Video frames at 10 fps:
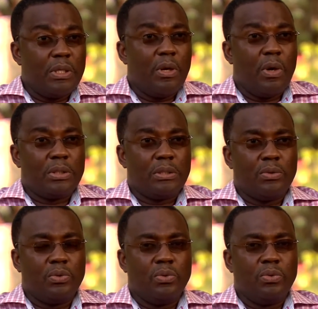a lot
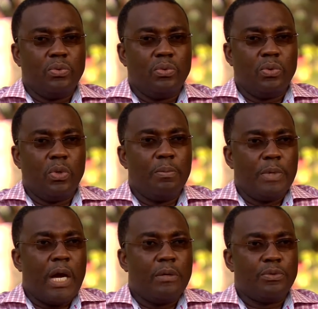to
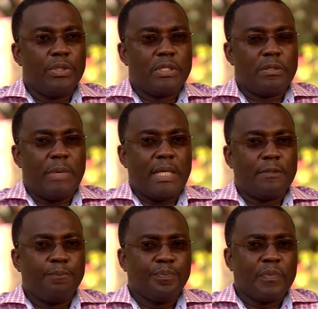home countries,
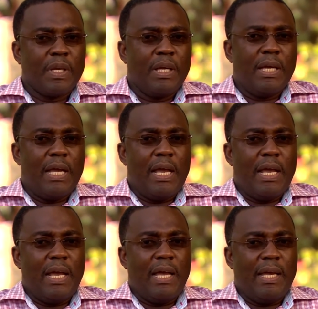but
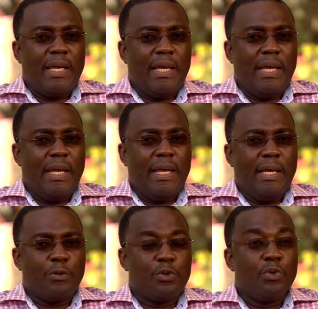
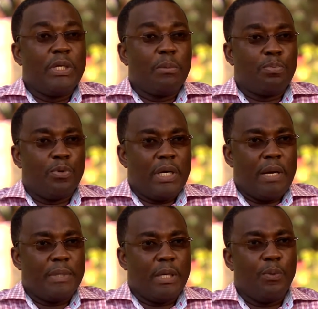through the
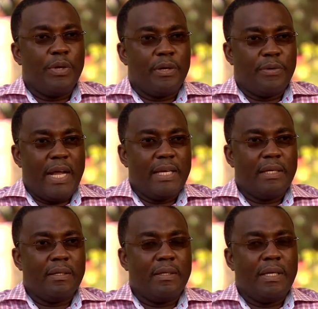program that we are
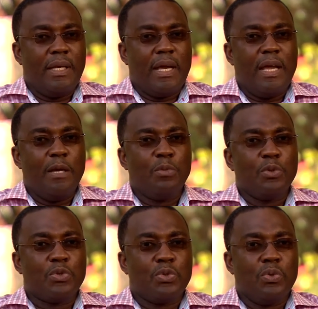running, they are
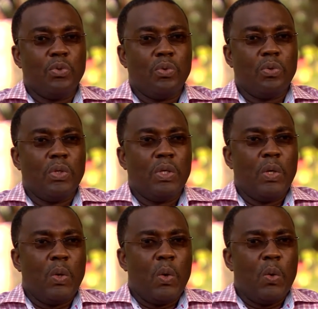able to
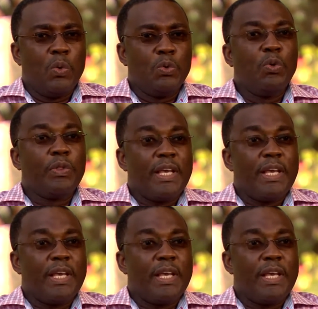do